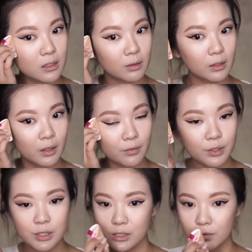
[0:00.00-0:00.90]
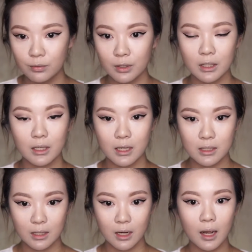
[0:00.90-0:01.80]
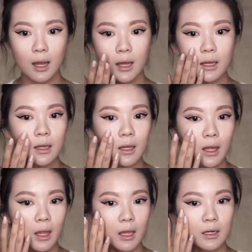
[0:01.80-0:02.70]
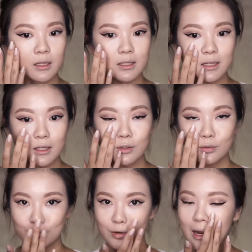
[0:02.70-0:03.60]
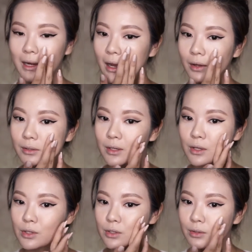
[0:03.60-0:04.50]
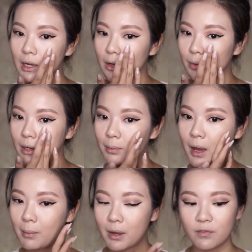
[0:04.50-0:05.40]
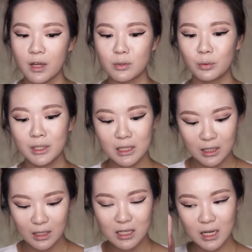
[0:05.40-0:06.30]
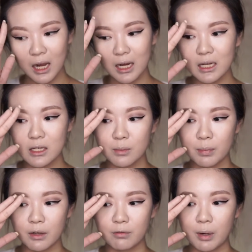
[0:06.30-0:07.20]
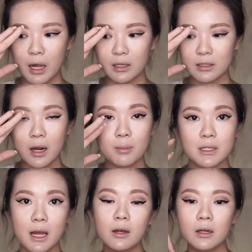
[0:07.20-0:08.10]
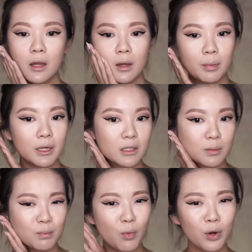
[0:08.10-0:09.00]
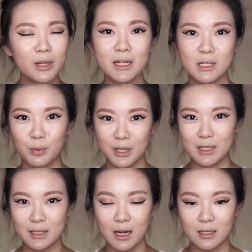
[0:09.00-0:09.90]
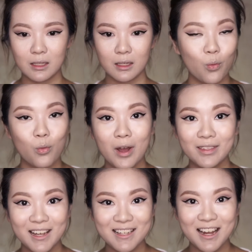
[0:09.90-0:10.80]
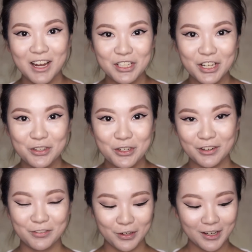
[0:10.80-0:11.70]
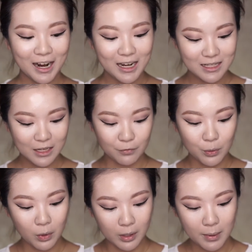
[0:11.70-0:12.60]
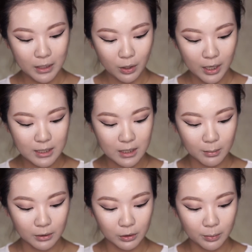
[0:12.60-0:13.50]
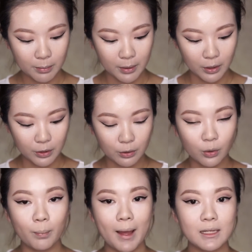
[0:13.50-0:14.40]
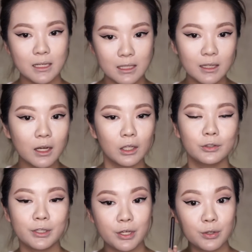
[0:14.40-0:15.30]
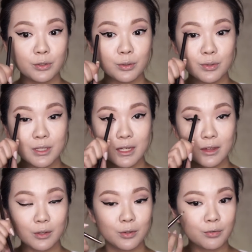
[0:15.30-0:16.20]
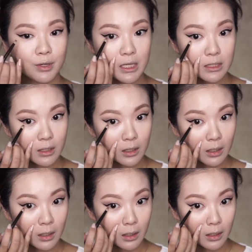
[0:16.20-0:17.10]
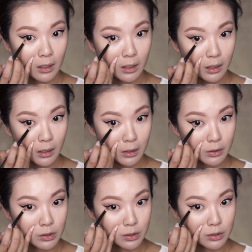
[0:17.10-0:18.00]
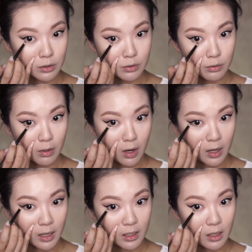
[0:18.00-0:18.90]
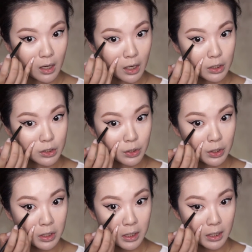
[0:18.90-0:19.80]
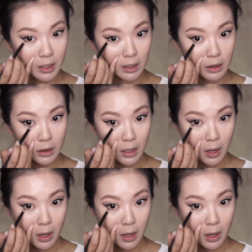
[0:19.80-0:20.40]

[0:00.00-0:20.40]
so the coverage is really nice and high. And it did dry down, So now when I pat my face, only the tiniest bit of product comes out, but it's more or less pretty set. One last eyeshadow trick for you guys. If you want to make your eyes seem a little bit bigger, you go back into the color that you used in the crease and just draw it underneath